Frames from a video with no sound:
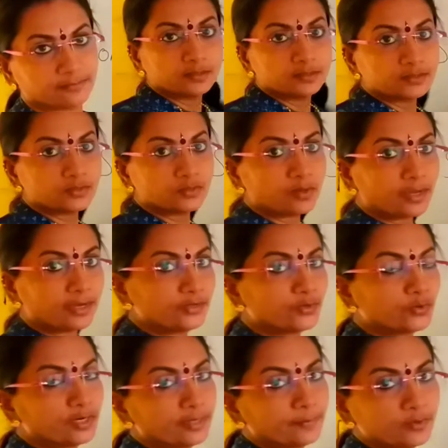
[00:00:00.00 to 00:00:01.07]
So, I
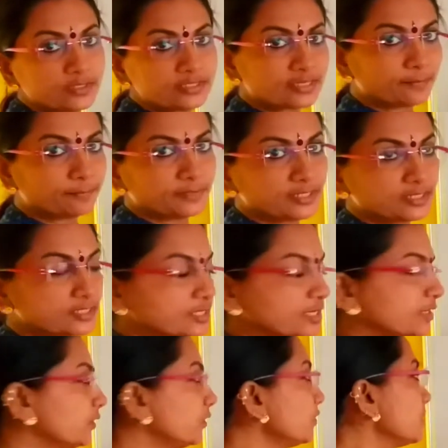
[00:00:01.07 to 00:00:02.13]
told about Saptarshi,
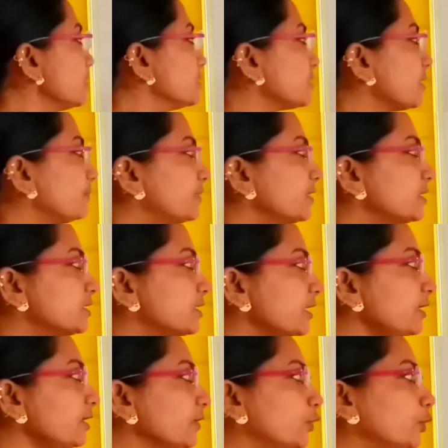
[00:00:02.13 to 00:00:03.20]
no? Saptarshi,
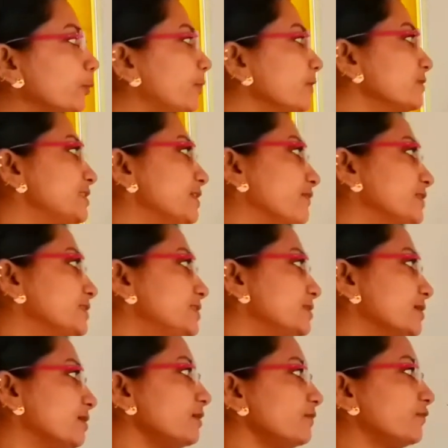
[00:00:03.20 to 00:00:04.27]
group of 7
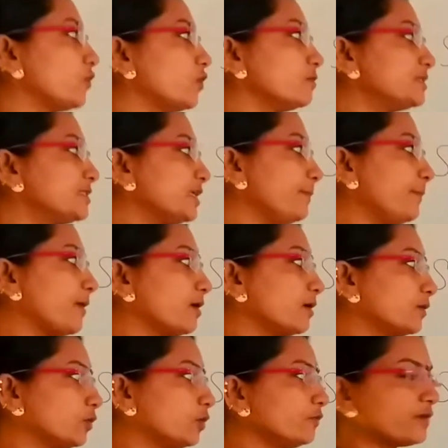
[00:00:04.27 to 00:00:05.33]
star forms a part
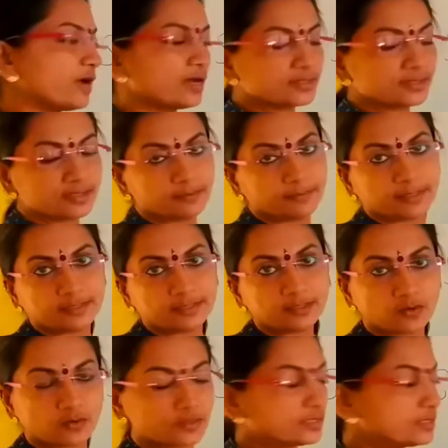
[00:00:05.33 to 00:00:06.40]
of Ursa Major
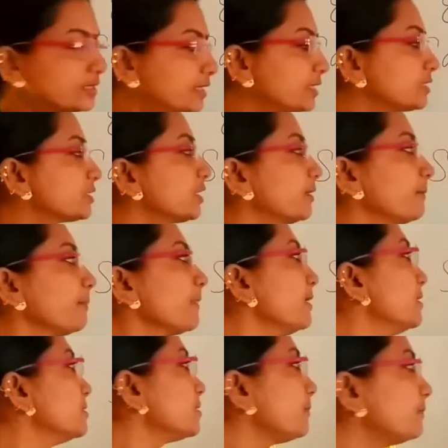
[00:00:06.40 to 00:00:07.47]
constellation.
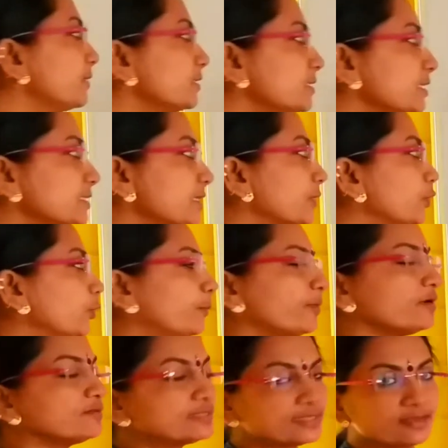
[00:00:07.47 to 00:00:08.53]
Saptarshi is a group
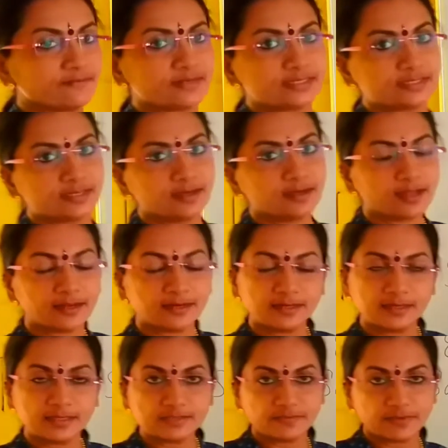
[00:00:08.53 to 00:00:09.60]
of 7 star and it
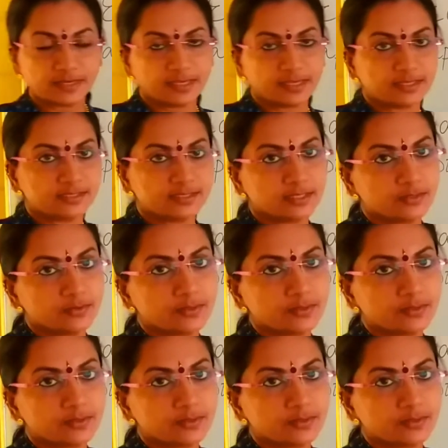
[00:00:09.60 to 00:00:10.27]
is very easy to